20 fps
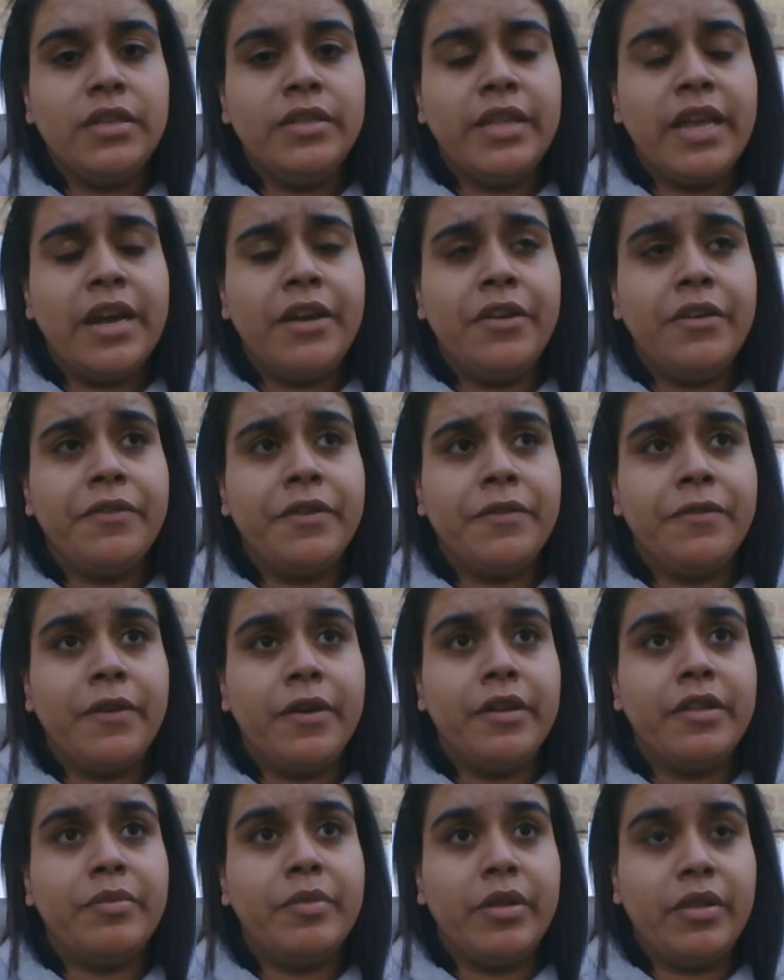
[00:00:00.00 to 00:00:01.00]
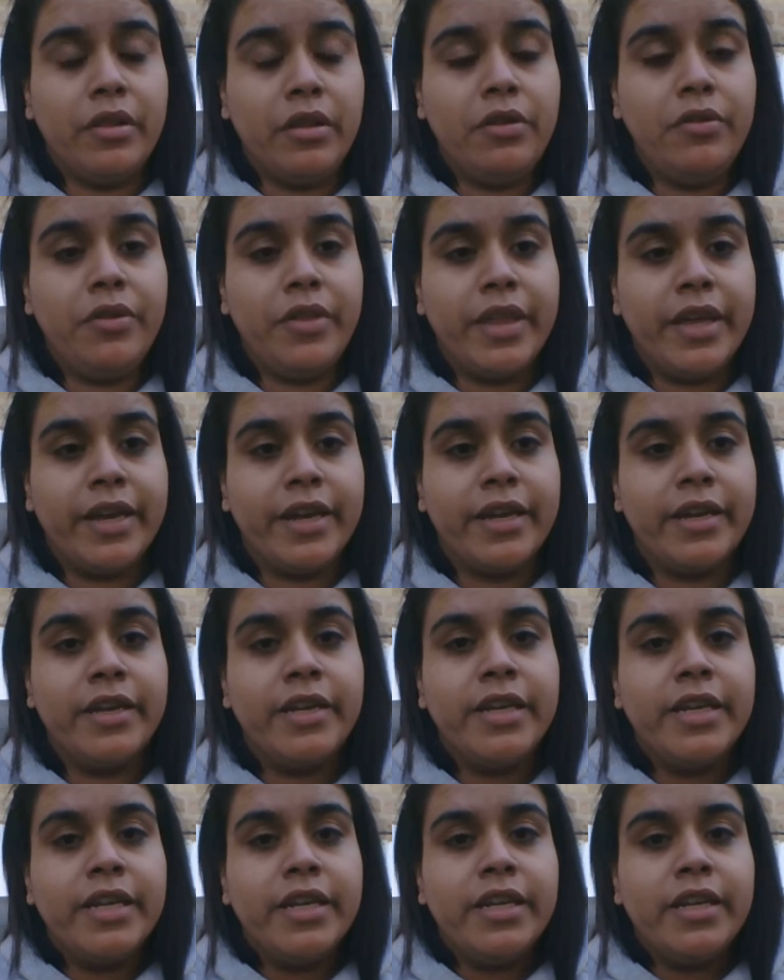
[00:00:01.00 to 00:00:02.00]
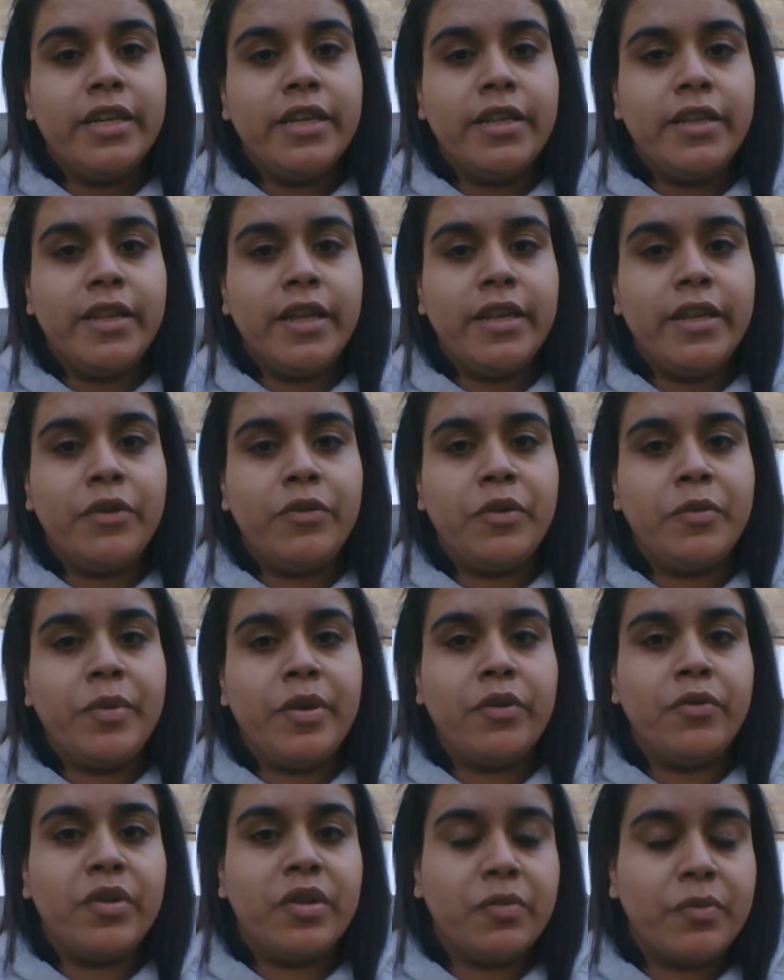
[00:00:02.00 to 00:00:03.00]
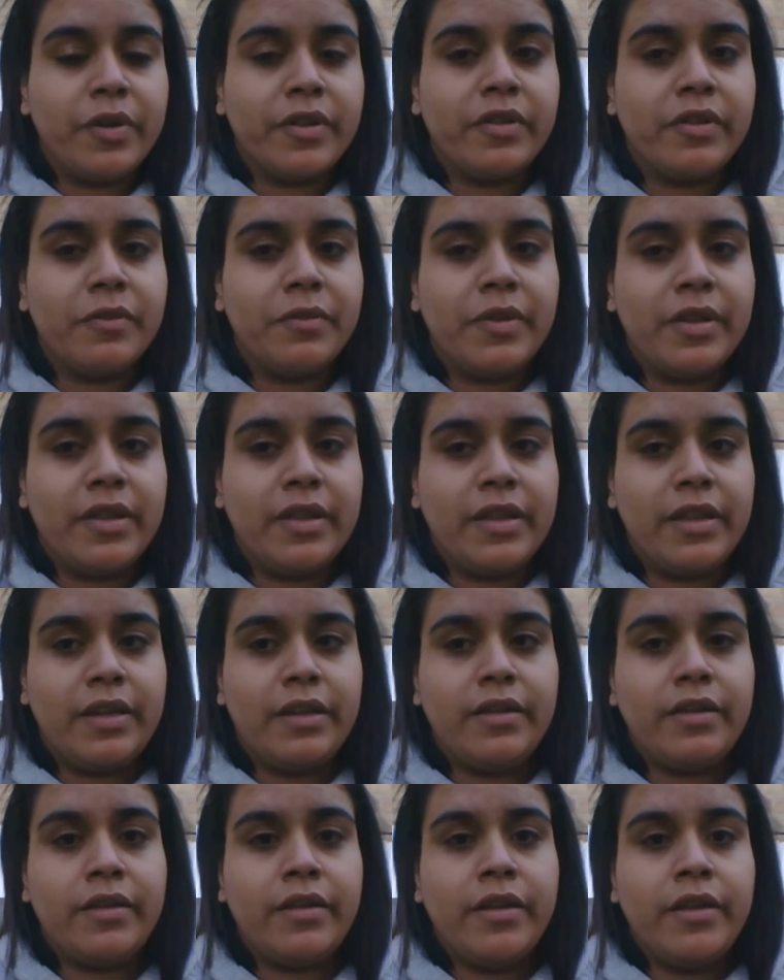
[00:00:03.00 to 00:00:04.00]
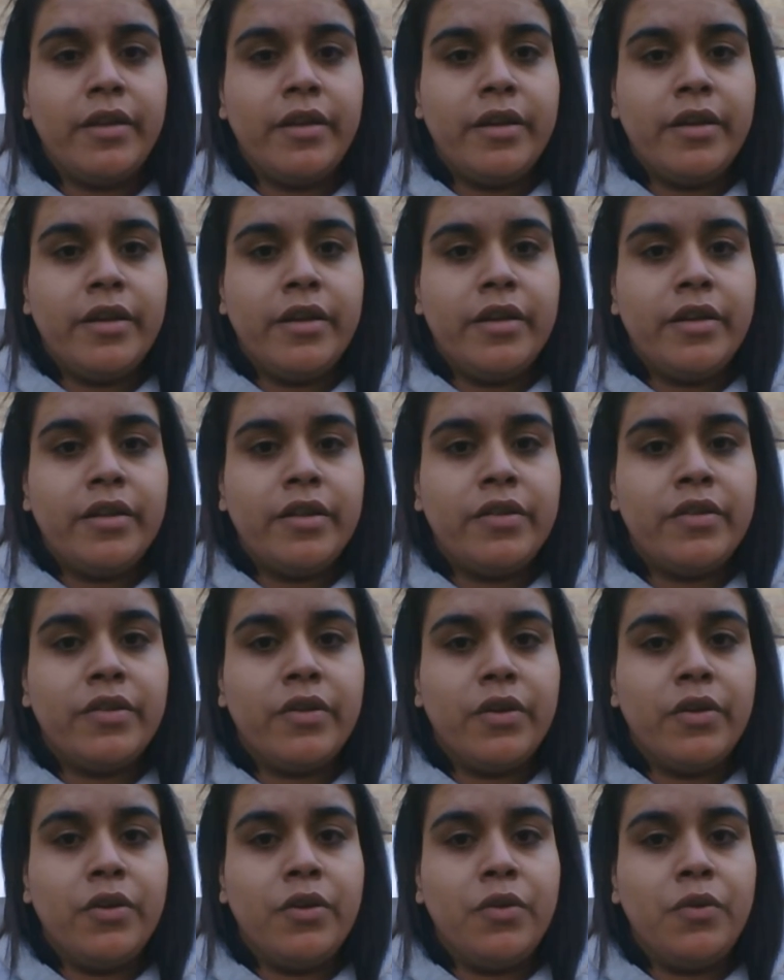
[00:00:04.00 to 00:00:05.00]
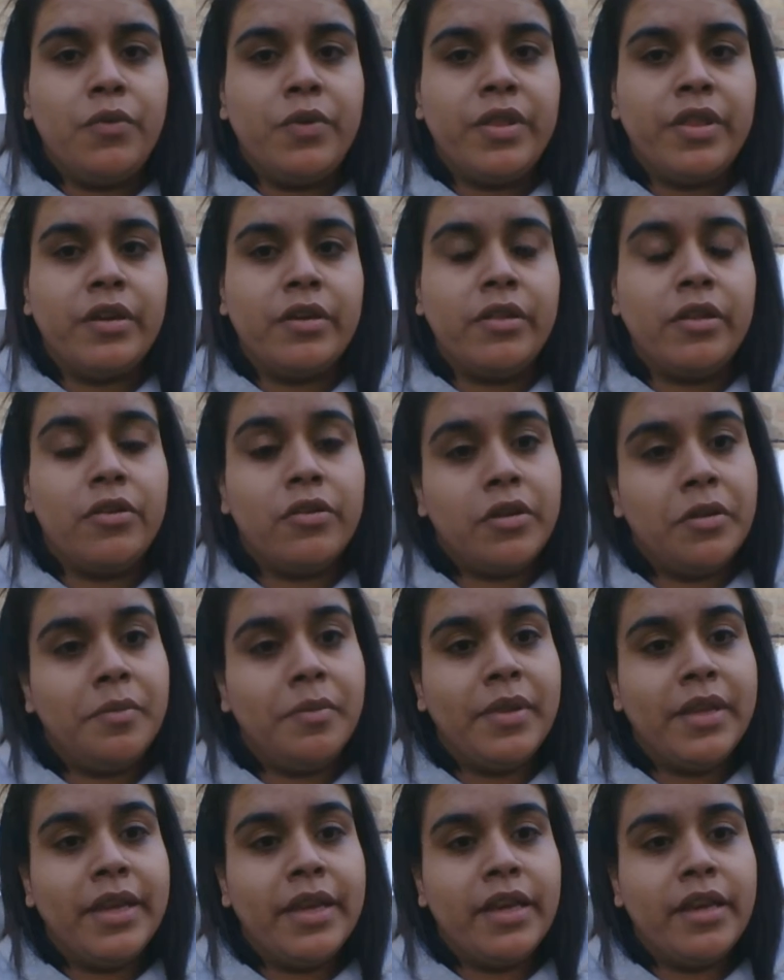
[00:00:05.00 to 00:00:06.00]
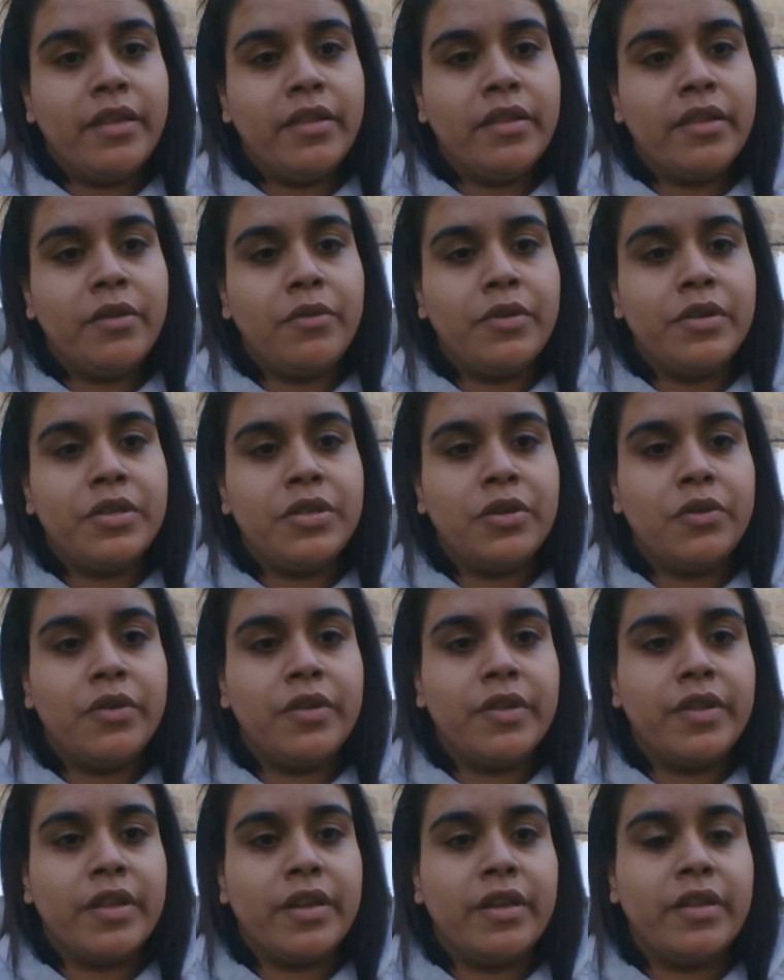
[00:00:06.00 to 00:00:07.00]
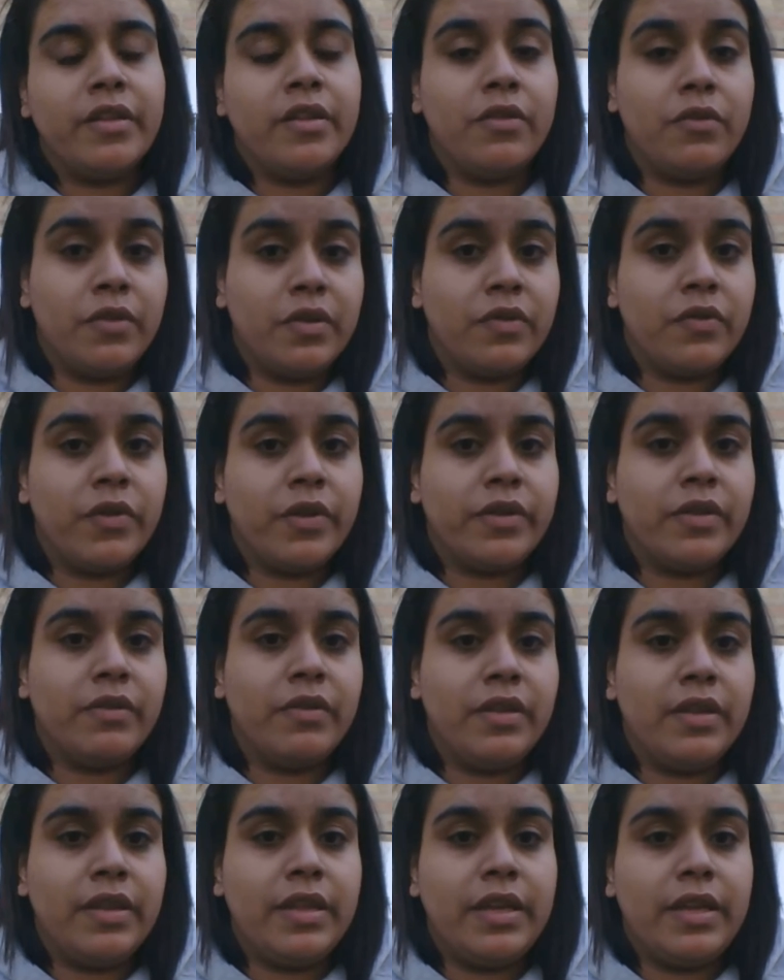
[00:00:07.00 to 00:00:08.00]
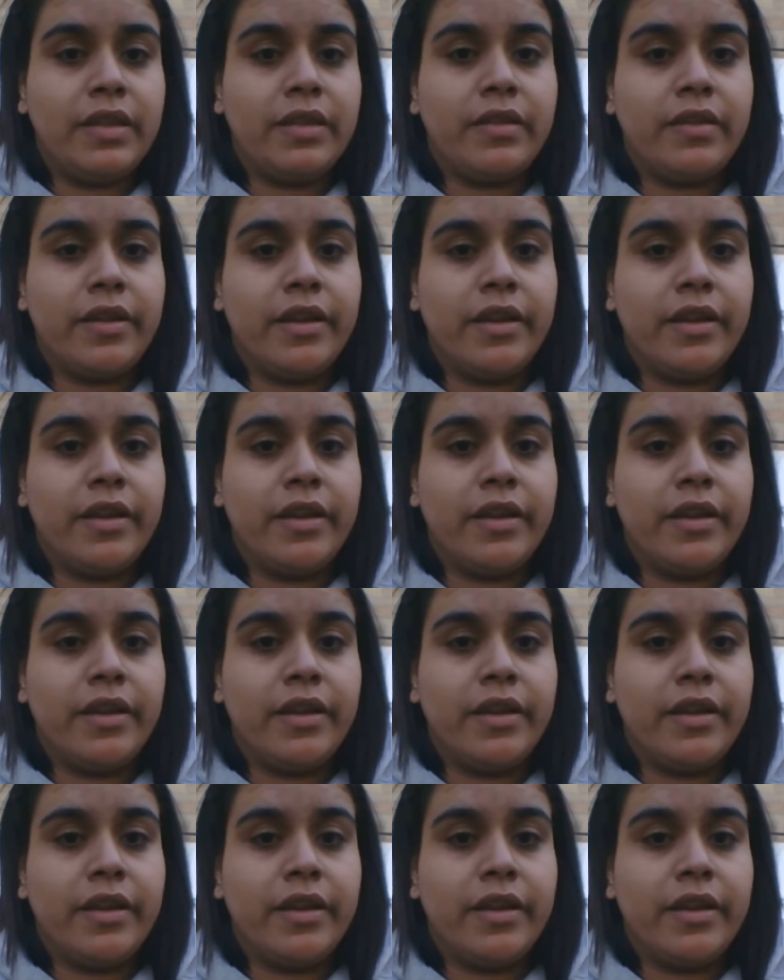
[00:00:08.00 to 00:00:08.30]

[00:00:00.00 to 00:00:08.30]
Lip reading: Now, if it falls below that, then it would be a restrictive disease. So, with a low compliance, it would show us that it's a restrictive disease.